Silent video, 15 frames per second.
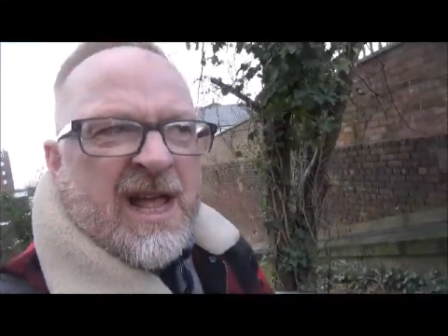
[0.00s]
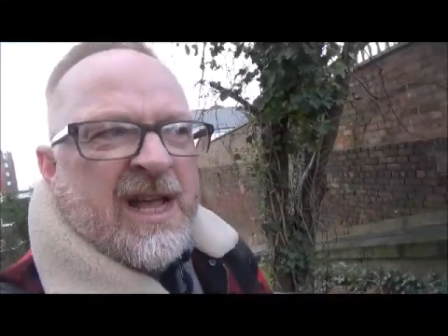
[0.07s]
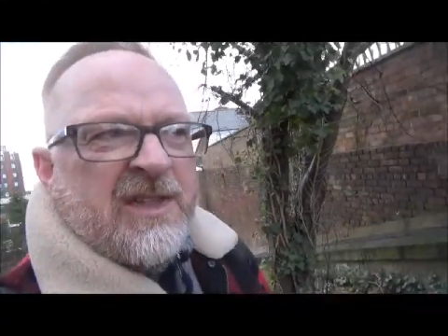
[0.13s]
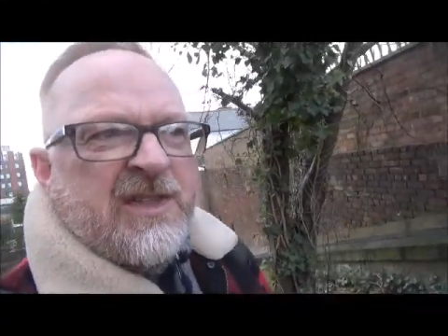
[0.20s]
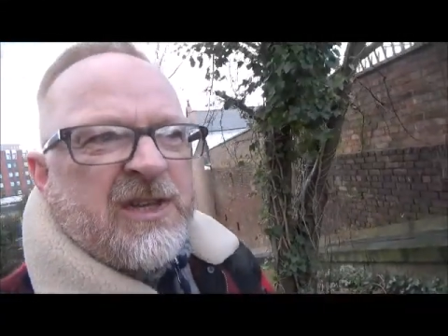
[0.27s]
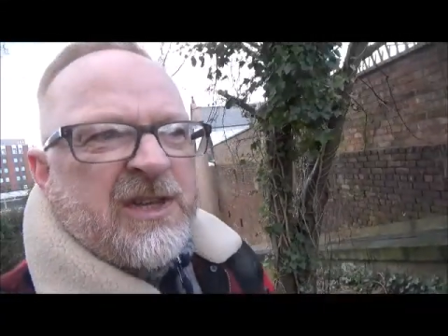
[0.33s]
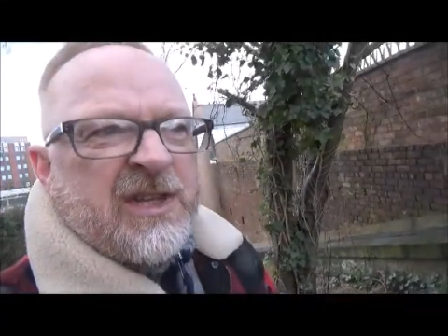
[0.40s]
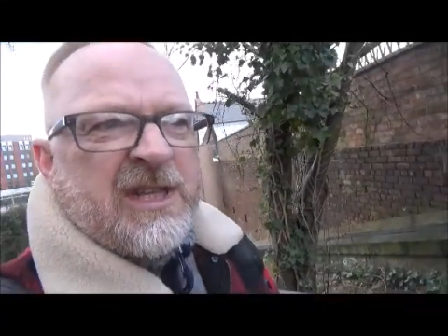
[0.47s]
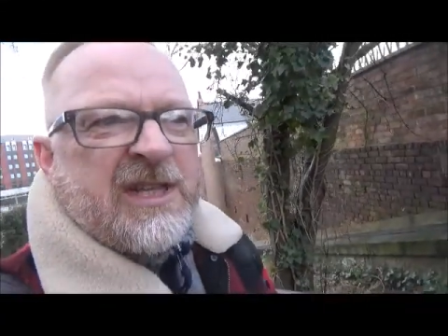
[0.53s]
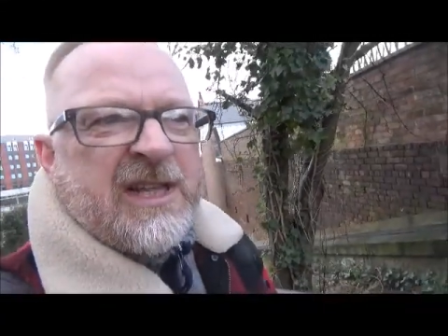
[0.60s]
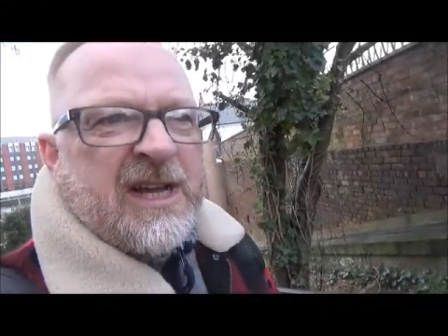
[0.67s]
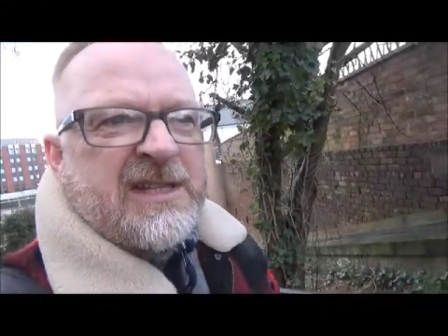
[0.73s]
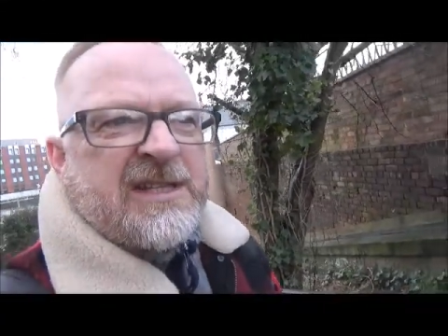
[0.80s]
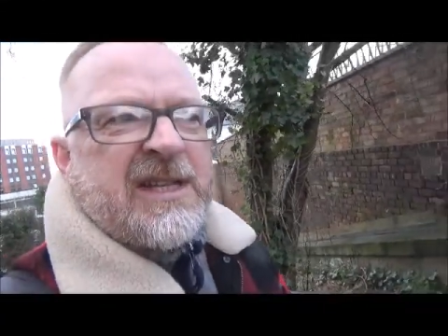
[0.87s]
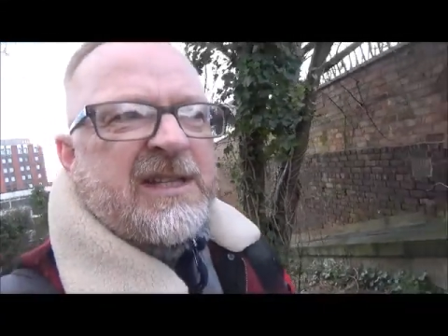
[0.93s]
in the early
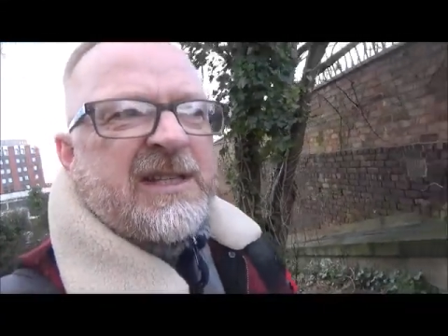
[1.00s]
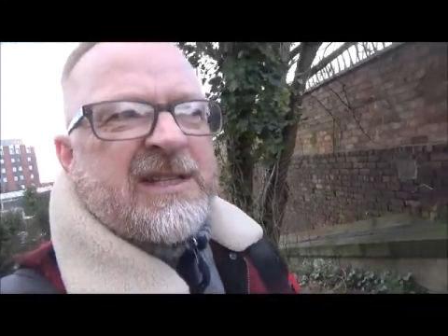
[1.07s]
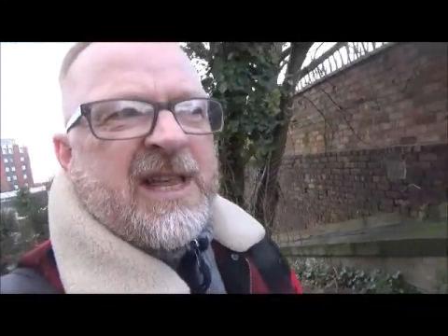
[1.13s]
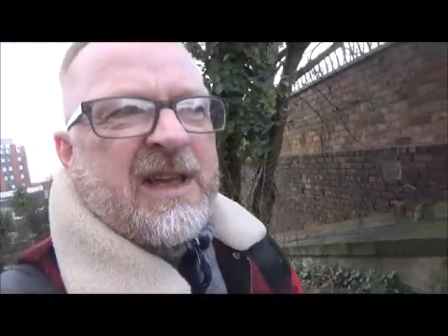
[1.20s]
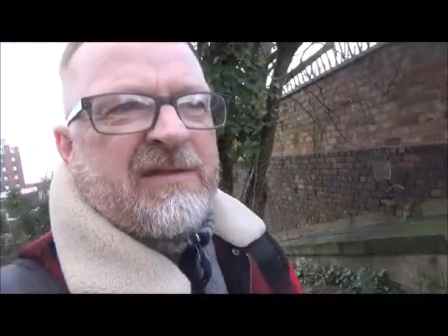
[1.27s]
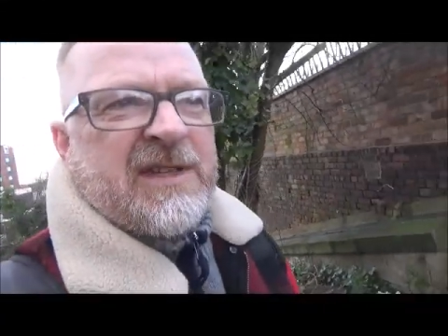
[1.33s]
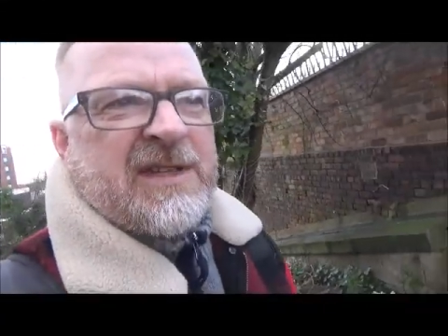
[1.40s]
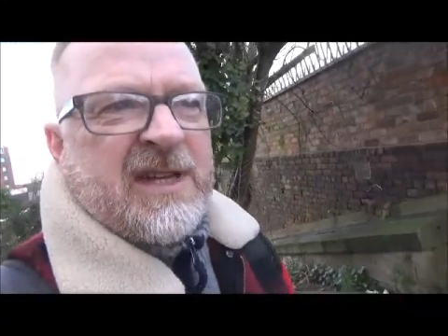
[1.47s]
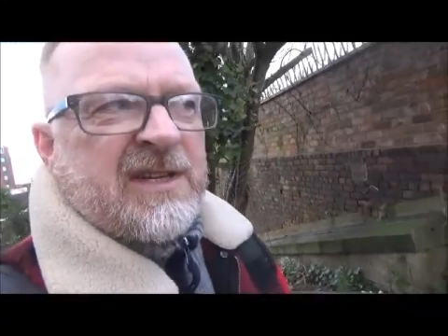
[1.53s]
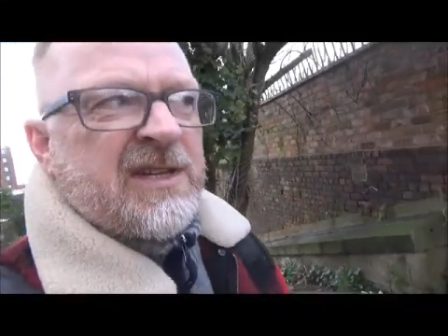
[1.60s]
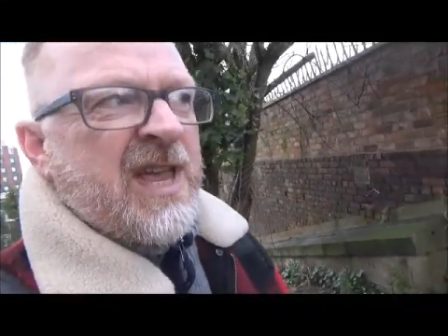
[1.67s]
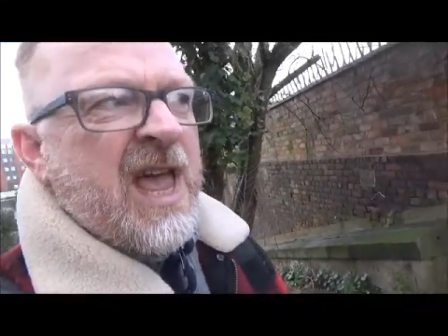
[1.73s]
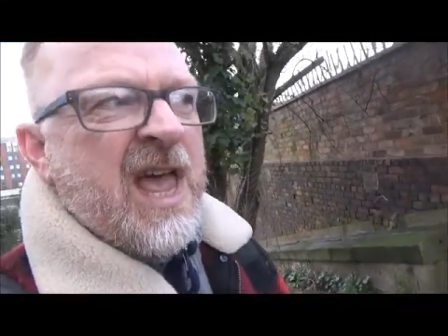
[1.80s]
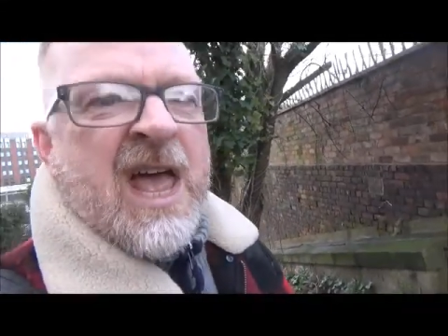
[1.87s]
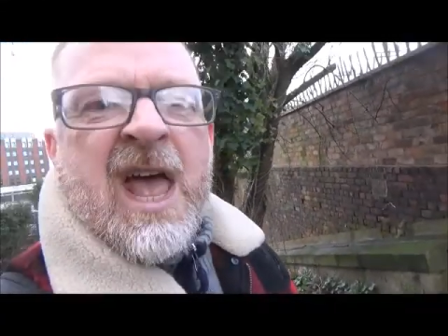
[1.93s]

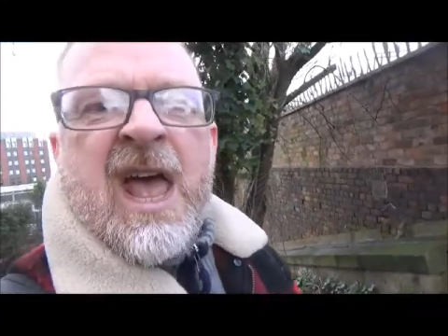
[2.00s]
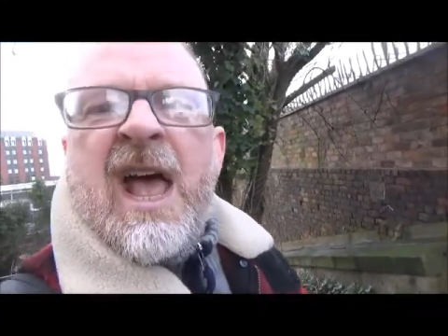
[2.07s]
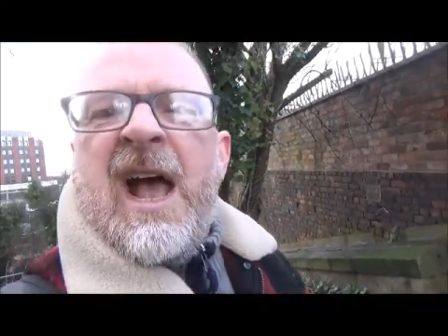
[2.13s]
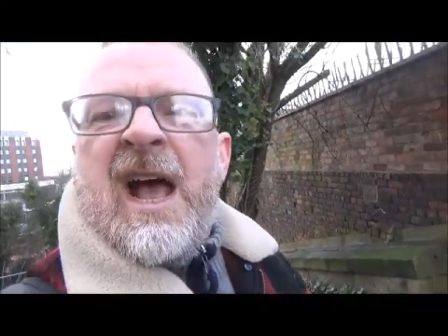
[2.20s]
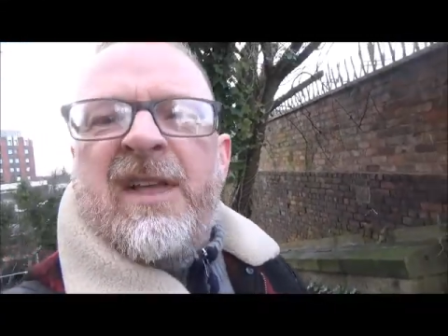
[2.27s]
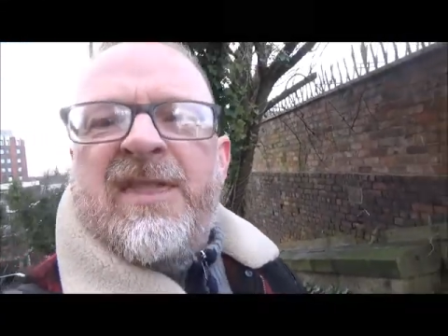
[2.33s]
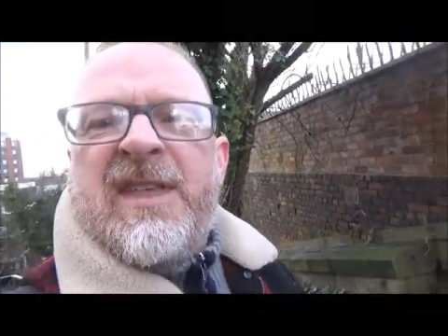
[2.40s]
1970s. And